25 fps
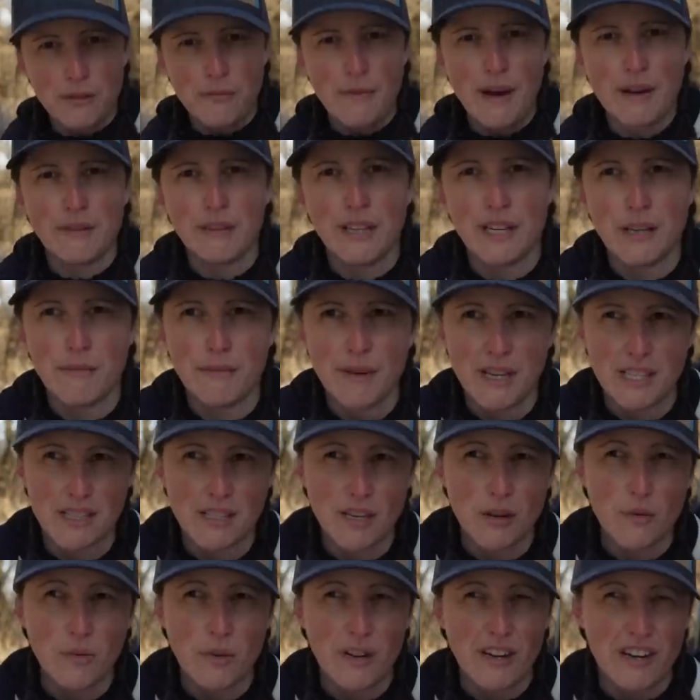the mountain a bit.
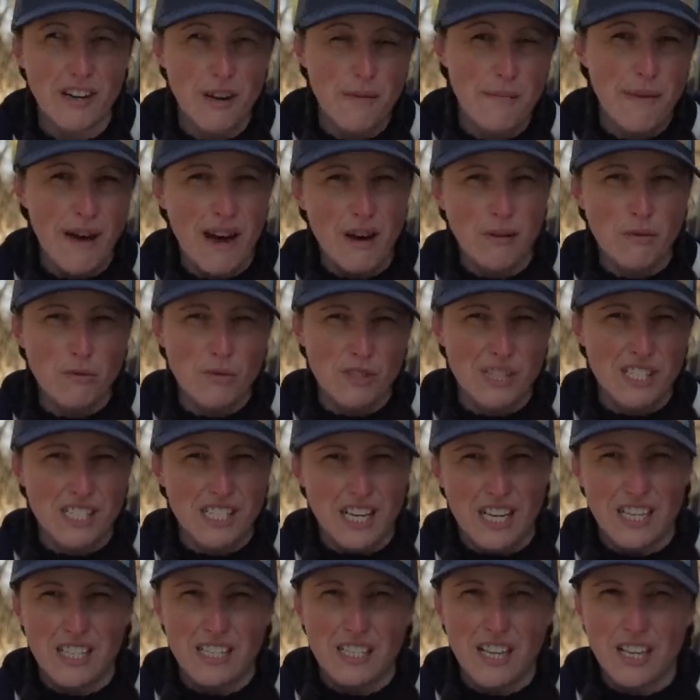So we're at about
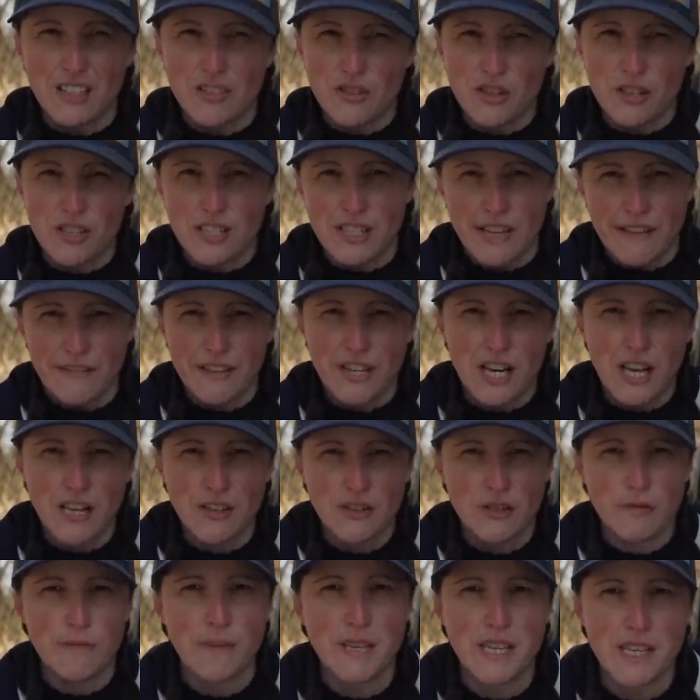six hundred, seven
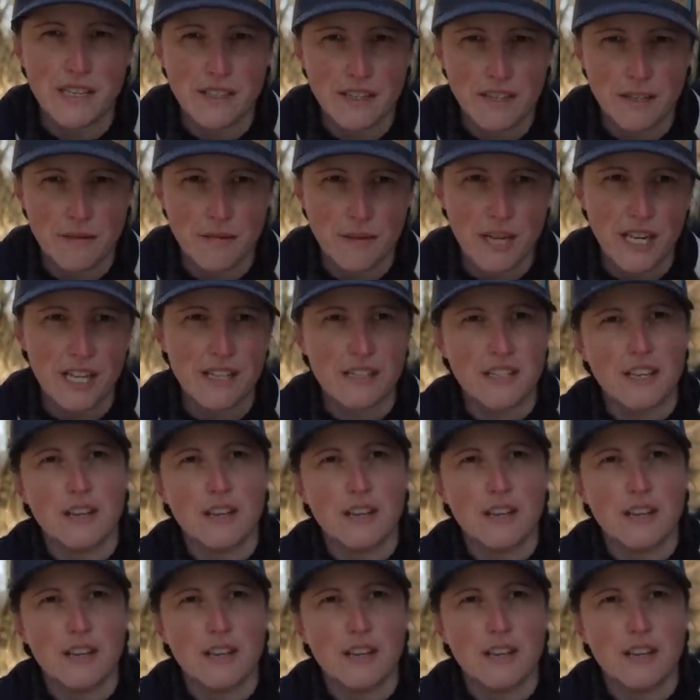hundred meters at the minute.